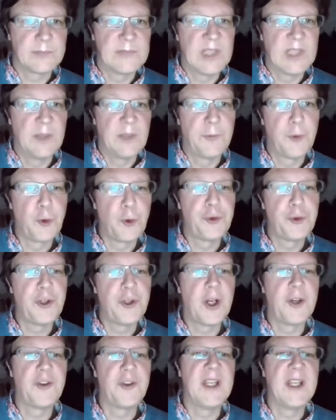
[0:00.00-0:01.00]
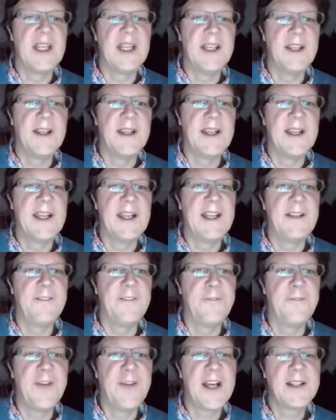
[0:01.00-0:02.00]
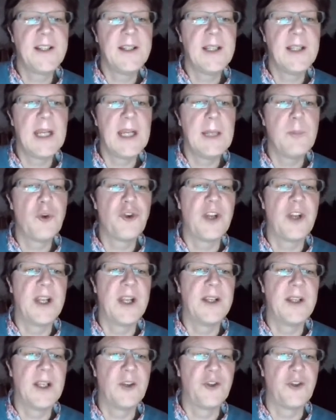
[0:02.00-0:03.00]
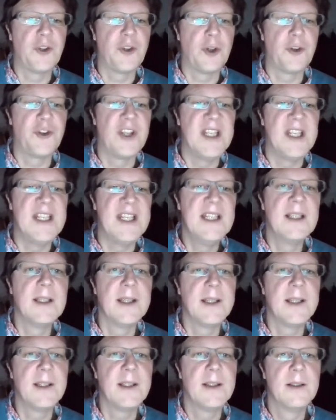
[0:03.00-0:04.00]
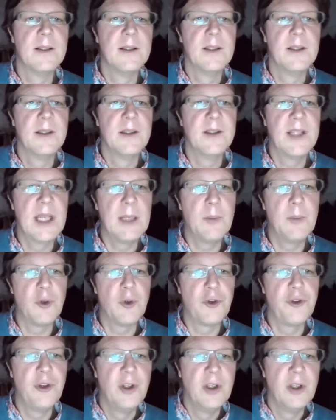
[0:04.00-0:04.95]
first starts in infecting neighbors and then starts healing neighbors.